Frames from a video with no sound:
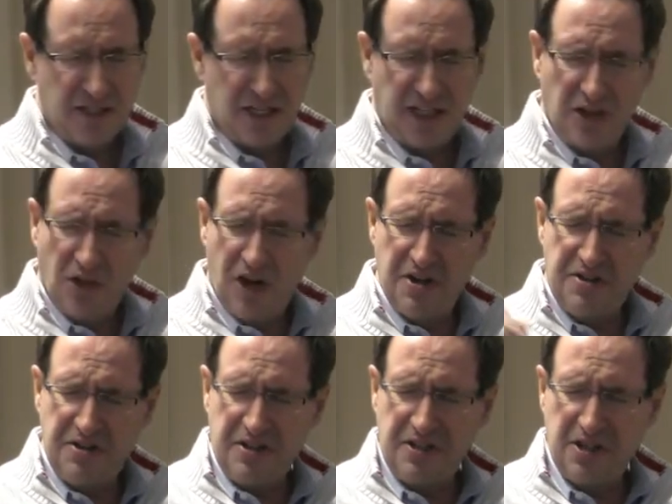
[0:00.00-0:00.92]
And
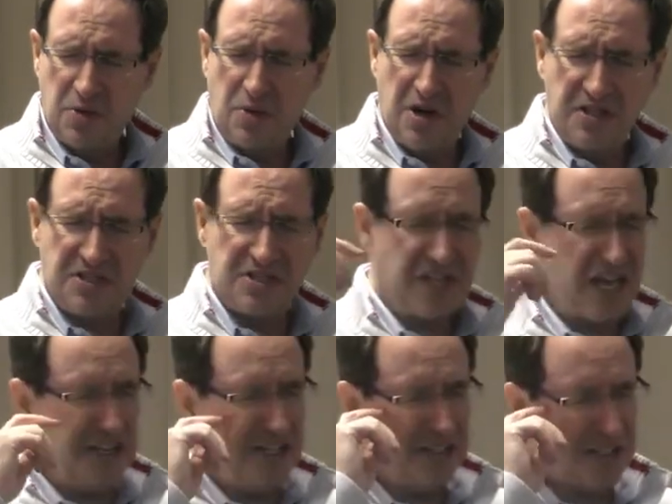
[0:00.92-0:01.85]
Lord, your word
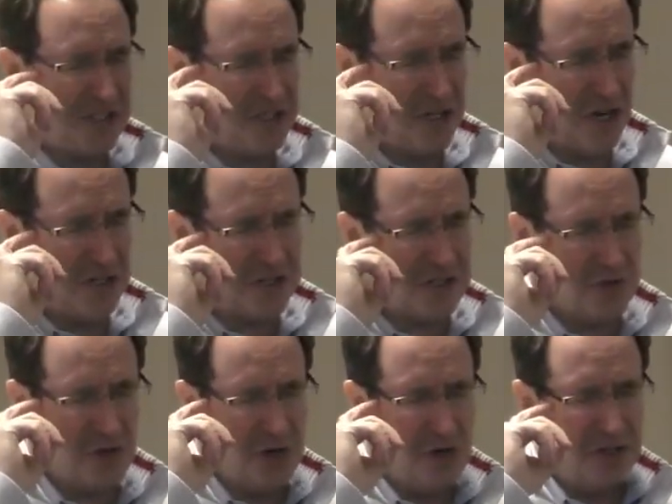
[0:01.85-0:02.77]
said that the church
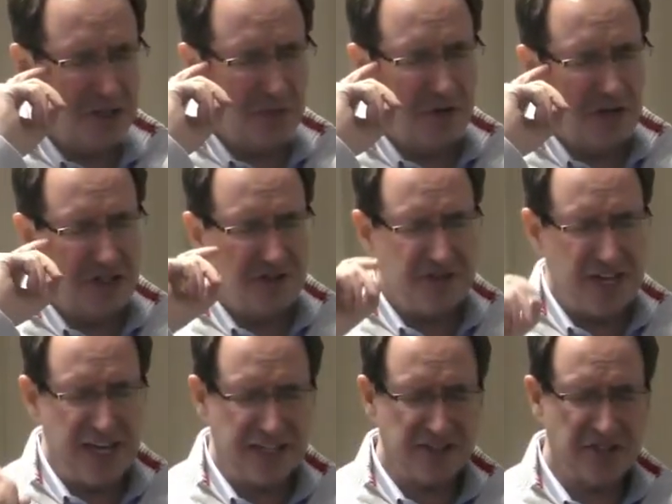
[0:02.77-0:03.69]
grew in the book of
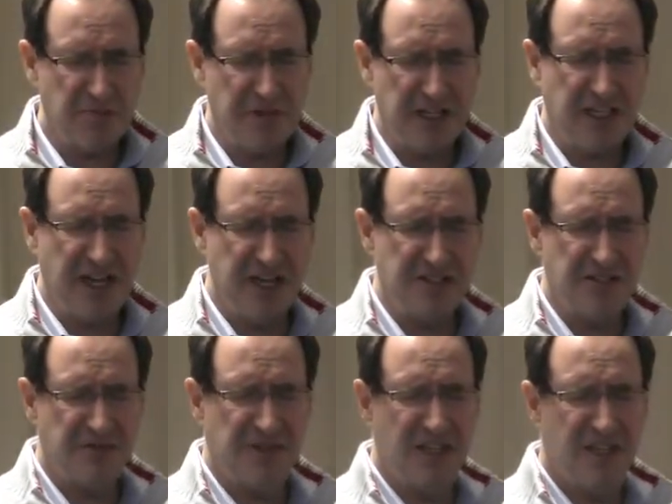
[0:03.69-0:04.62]
Acts because
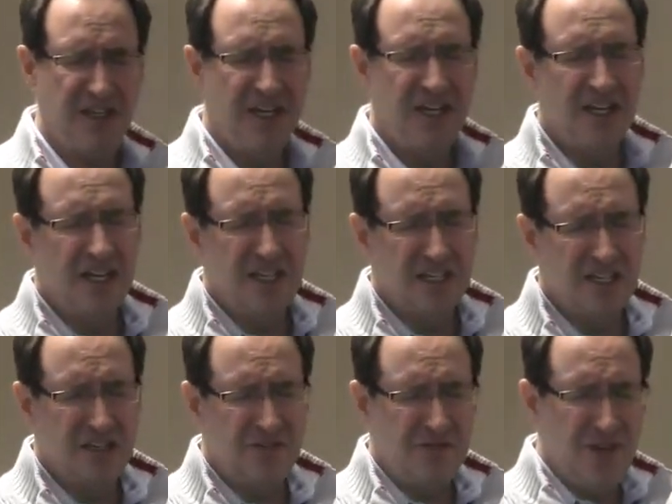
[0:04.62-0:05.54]
of the
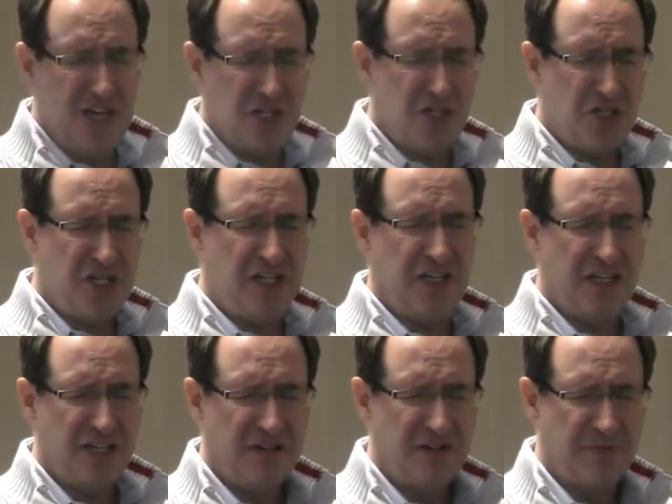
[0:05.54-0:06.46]

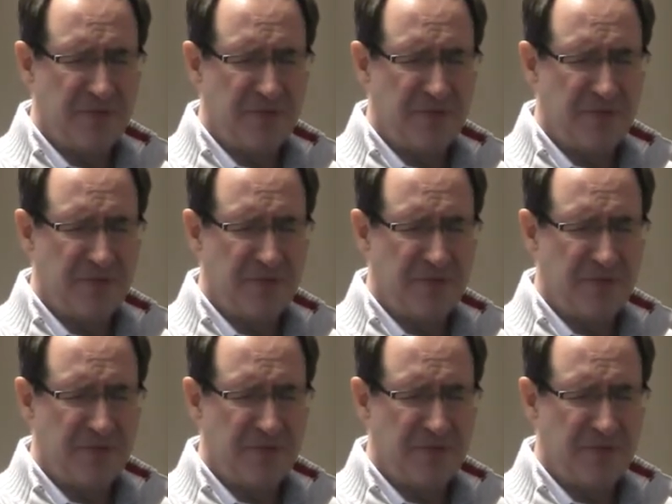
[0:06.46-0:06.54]
conviction